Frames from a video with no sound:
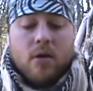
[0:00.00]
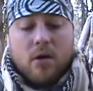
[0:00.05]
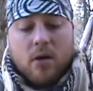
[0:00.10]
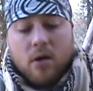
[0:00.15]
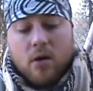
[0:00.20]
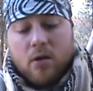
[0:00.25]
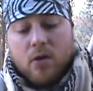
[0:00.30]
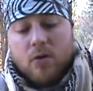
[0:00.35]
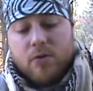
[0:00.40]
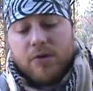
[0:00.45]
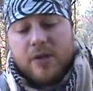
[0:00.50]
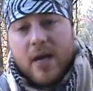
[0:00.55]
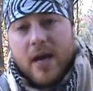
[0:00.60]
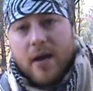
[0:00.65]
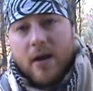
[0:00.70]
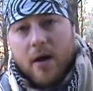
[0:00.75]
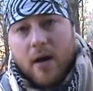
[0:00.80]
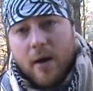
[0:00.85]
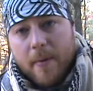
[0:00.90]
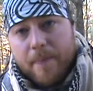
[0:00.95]
close
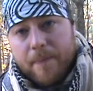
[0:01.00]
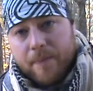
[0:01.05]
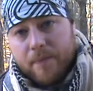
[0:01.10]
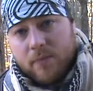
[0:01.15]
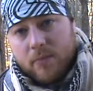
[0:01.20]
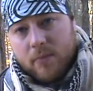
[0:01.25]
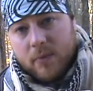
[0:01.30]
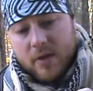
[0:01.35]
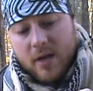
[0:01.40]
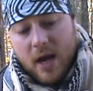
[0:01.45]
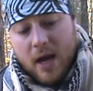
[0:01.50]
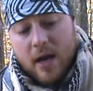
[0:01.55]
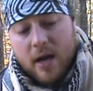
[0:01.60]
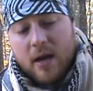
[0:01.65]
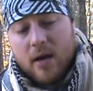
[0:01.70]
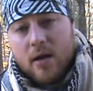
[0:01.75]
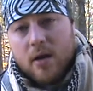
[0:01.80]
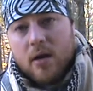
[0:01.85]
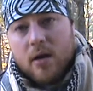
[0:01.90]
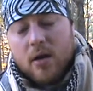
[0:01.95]
that up
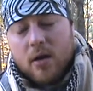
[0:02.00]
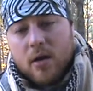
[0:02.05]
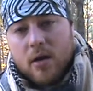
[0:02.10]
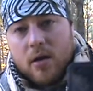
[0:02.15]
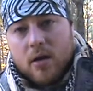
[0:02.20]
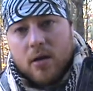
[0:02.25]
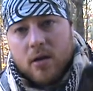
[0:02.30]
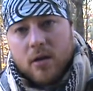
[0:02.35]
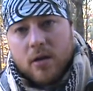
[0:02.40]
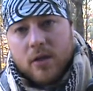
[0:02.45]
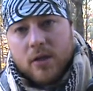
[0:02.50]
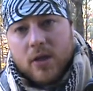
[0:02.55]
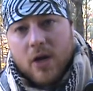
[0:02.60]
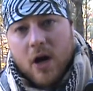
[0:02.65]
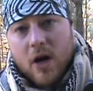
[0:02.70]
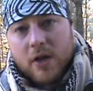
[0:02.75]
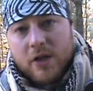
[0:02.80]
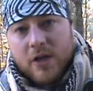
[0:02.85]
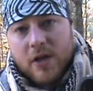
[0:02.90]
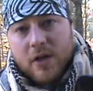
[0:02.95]
tight,
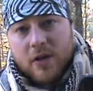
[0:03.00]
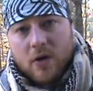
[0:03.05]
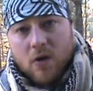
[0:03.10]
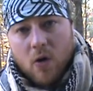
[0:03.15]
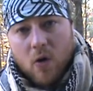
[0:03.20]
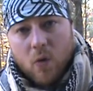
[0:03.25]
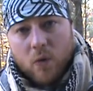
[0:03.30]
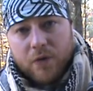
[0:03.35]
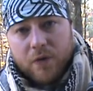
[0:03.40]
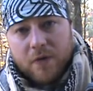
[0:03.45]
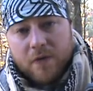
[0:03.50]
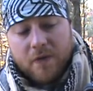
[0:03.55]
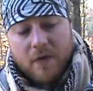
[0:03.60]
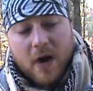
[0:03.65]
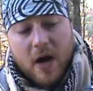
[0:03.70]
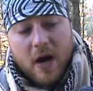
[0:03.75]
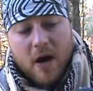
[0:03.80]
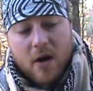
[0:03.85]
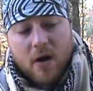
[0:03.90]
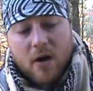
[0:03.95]
toss it in the coals of the
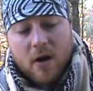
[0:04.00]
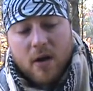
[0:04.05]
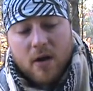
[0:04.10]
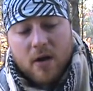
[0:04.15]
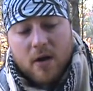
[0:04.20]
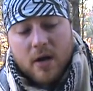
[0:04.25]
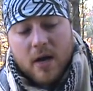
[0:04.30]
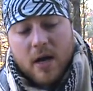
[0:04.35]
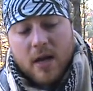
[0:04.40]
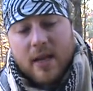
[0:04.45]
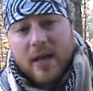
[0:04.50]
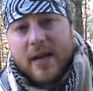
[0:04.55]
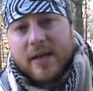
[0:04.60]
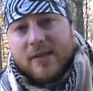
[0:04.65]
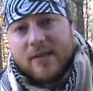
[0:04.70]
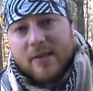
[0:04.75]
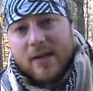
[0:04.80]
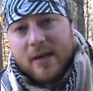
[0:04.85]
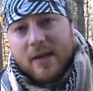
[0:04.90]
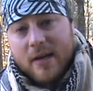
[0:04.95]
fire, and let
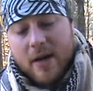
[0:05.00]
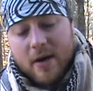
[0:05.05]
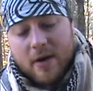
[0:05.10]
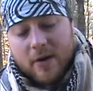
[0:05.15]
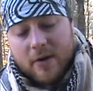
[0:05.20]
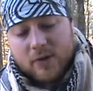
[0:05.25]
it sit there.